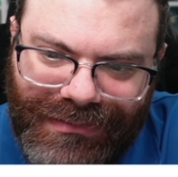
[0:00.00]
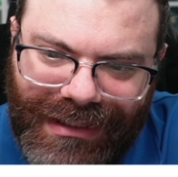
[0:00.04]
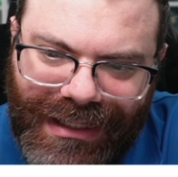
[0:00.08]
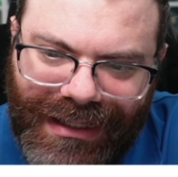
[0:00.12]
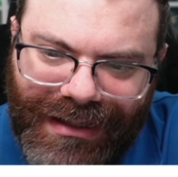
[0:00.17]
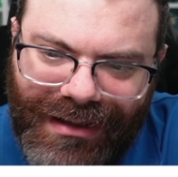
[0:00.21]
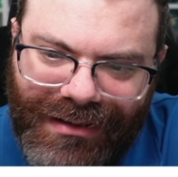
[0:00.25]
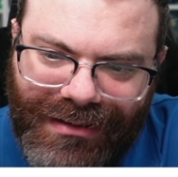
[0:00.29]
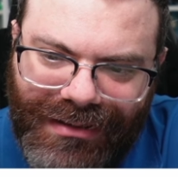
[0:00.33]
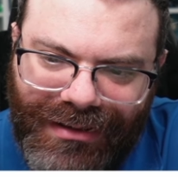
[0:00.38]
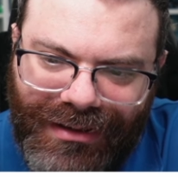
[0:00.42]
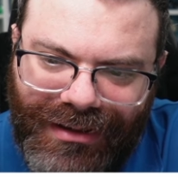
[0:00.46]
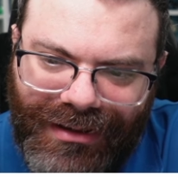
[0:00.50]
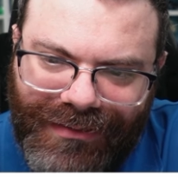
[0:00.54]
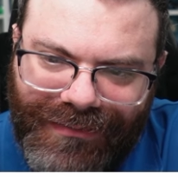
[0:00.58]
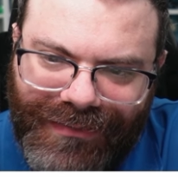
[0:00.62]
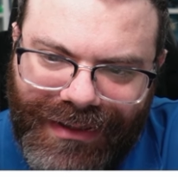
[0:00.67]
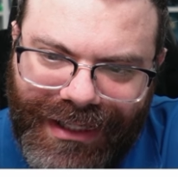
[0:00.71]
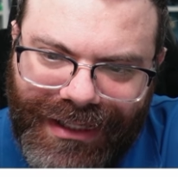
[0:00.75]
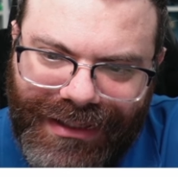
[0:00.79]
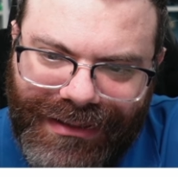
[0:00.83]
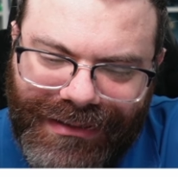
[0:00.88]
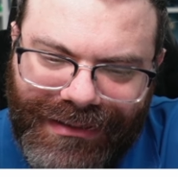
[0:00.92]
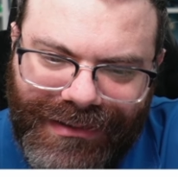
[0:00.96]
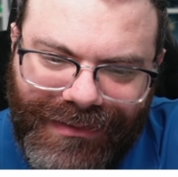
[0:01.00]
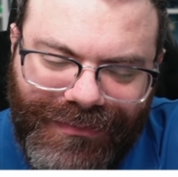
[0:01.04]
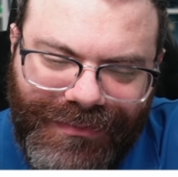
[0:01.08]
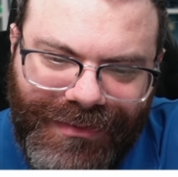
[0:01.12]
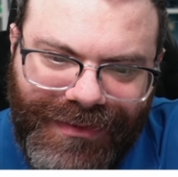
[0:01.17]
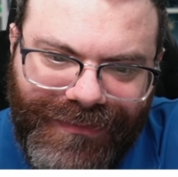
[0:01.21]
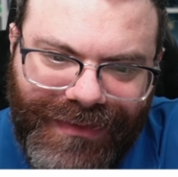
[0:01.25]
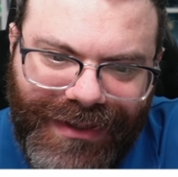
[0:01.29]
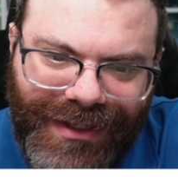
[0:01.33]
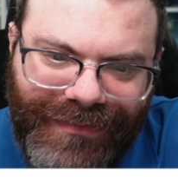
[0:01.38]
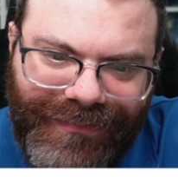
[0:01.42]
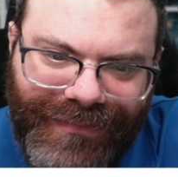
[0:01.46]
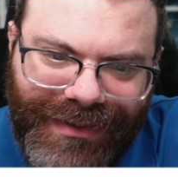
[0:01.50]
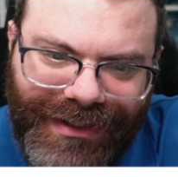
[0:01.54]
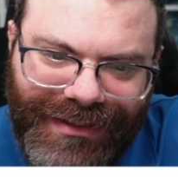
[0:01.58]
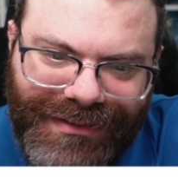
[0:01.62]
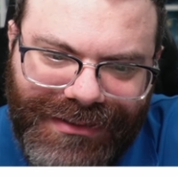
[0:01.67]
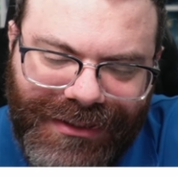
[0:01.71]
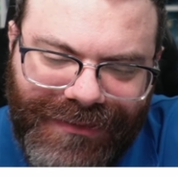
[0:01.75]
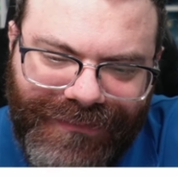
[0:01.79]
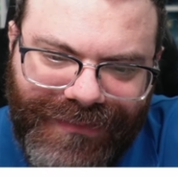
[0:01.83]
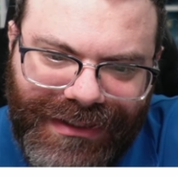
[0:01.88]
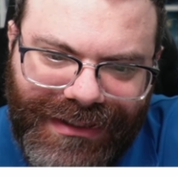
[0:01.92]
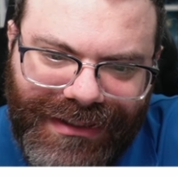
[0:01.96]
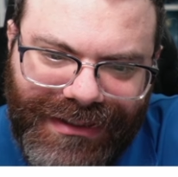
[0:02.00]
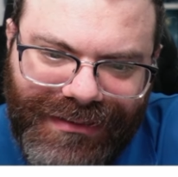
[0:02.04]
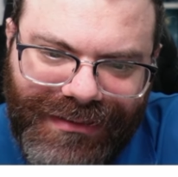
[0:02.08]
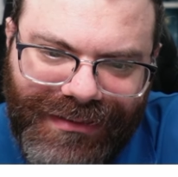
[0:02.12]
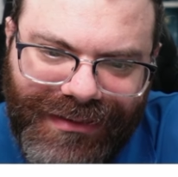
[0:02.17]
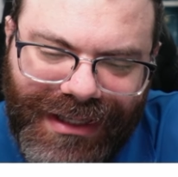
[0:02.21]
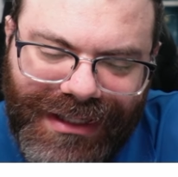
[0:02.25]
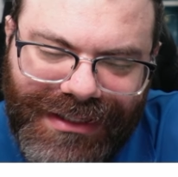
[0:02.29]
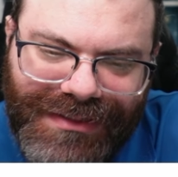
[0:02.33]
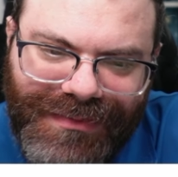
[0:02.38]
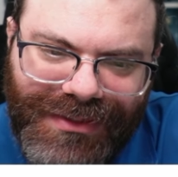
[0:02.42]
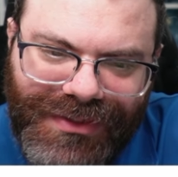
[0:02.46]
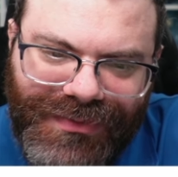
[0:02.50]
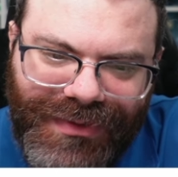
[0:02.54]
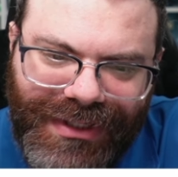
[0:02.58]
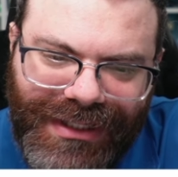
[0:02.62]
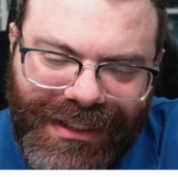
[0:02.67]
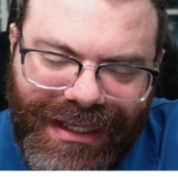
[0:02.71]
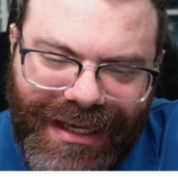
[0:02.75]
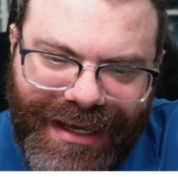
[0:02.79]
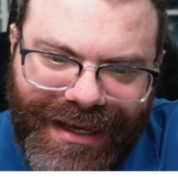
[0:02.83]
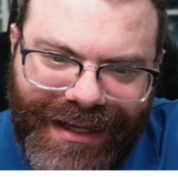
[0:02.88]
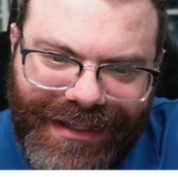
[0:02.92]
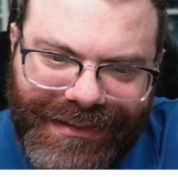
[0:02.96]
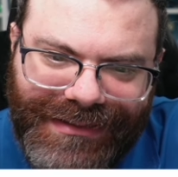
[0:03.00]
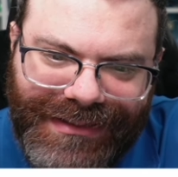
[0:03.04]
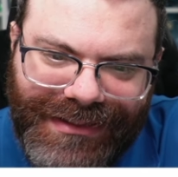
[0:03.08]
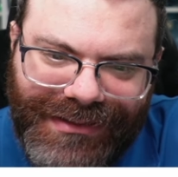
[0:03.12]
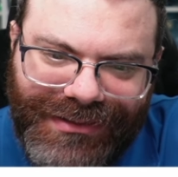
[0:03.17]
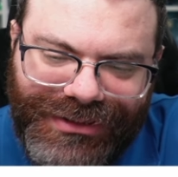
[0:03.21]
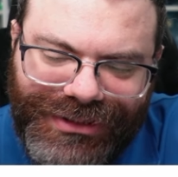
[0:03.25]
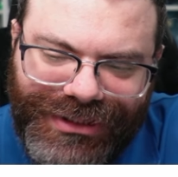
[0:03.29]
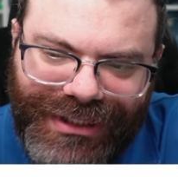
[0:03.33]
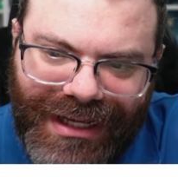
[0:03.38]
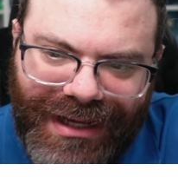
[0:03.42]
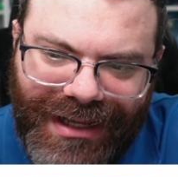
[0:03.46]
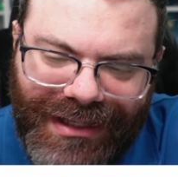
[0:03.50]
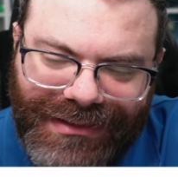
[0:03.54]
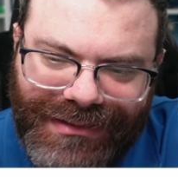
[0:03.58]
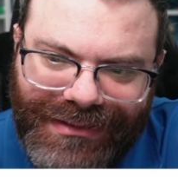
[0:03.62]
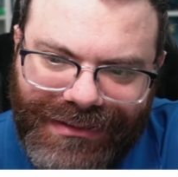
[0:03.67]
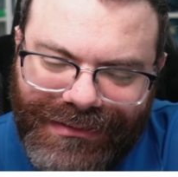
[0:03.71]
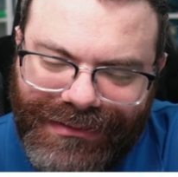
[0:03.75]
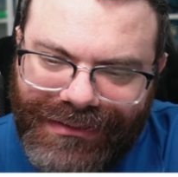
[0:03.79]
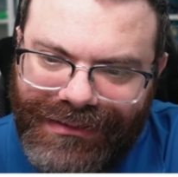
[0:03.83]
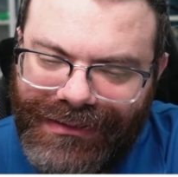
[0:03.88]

I got call, right? That would be very embarrassing if I didn't. Okay, it's between cats and chat.